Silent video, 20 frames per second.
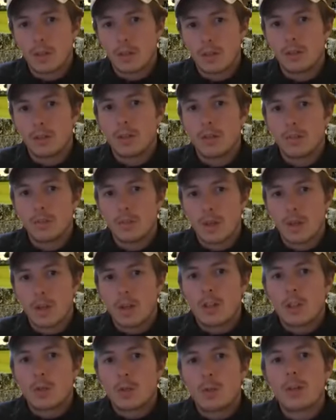Right.
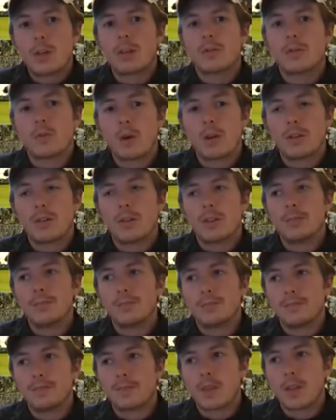Speaking of weather,
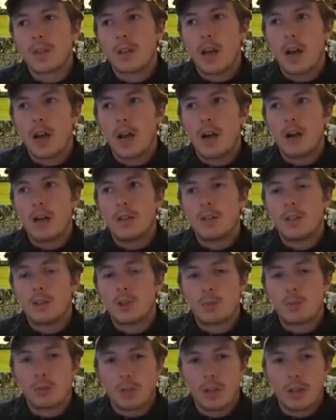did
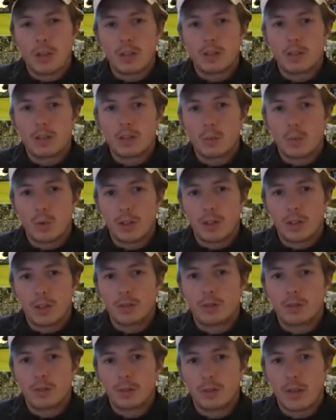you play in the winter
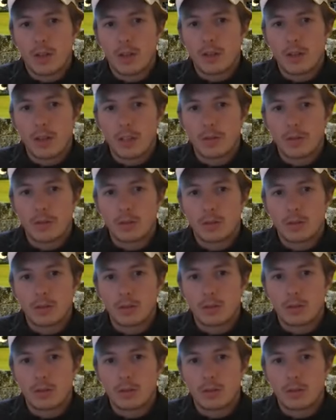throughout Nashville?